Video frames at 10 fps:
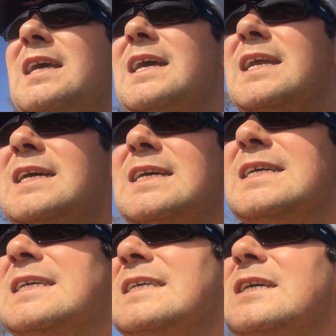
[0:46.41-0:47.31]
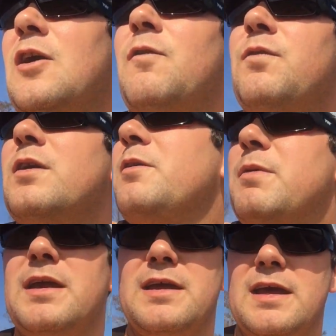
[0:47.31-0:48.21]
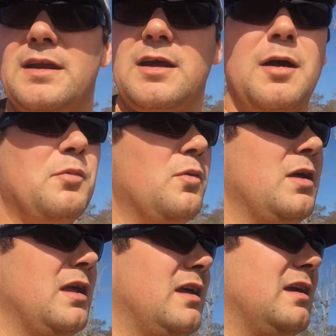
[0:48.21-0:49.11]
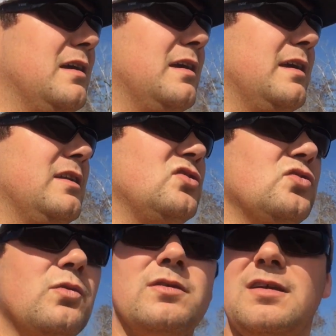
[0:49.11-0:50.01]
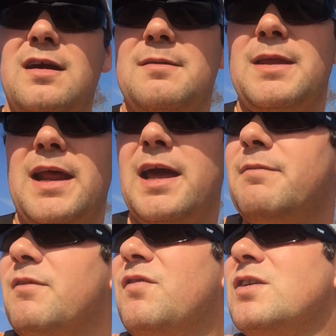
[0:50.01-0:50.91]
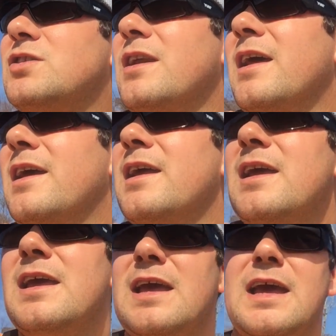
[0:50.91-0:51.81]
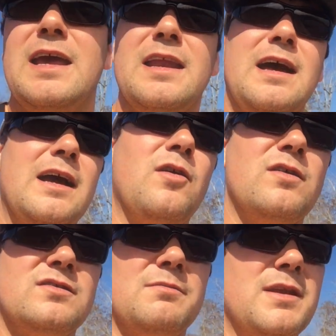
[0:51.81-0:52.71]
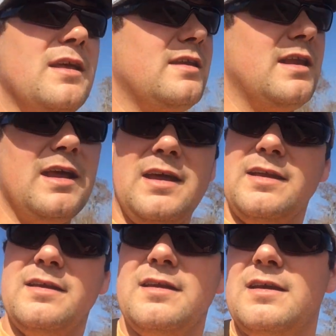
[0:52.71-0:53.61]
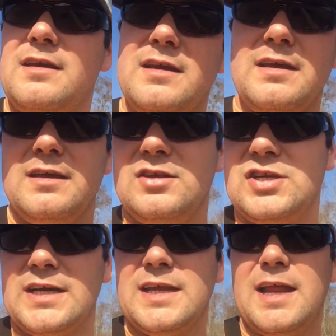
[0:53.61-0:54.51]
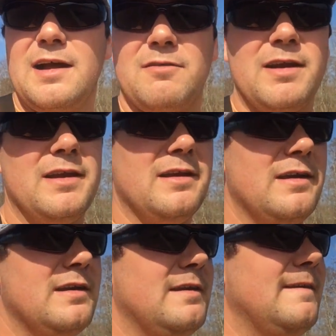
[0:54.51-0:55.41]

And uh, hopefully we can get a couple uh, in a short time that I had to fish today. And uh, I caught some the other day and check that out right here.